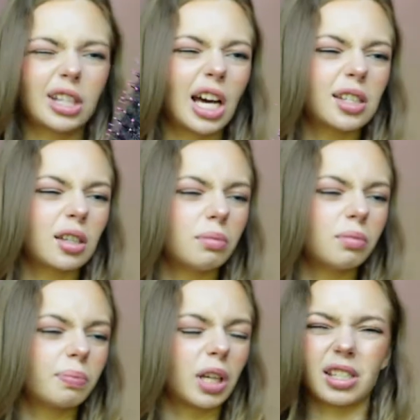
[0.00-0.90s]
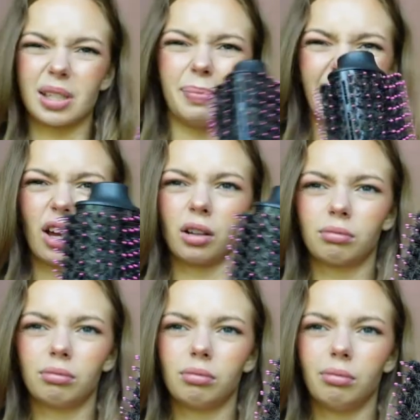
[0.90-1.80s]
Dyson because it's bigger.
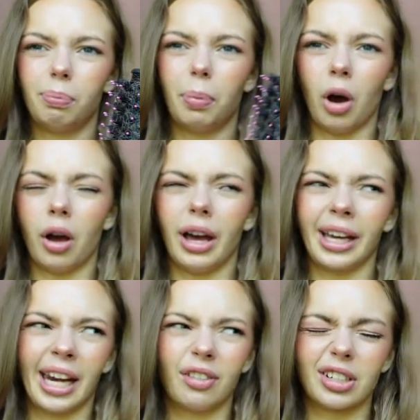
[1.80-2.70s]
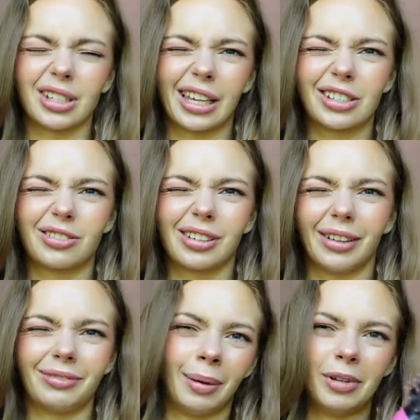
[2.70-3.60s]
But again, it feels like it's
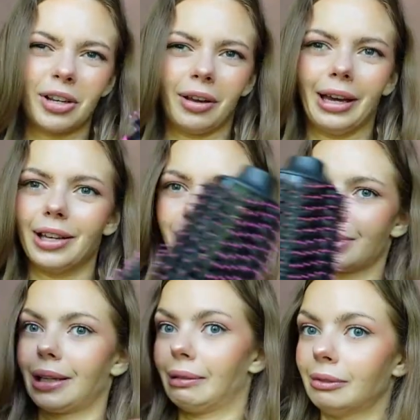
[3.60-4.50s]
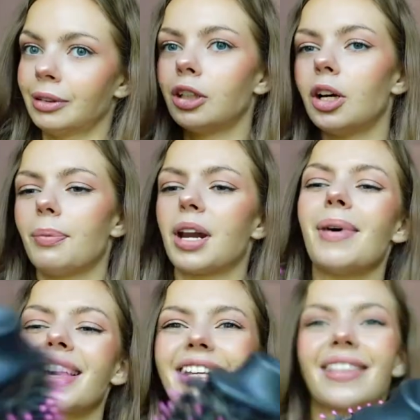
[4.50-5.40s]
kind of damaging your hair, so it's like, ooh. But I
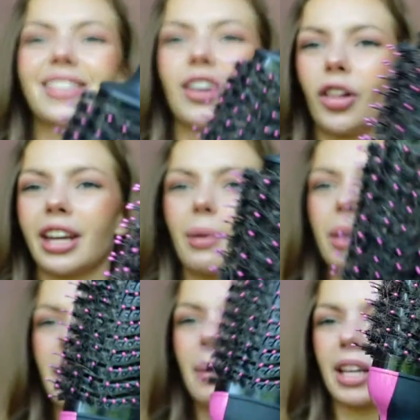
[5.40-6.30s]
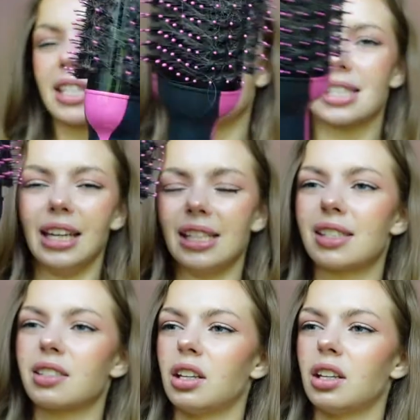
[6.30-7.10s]
might take this on holiday with me because it's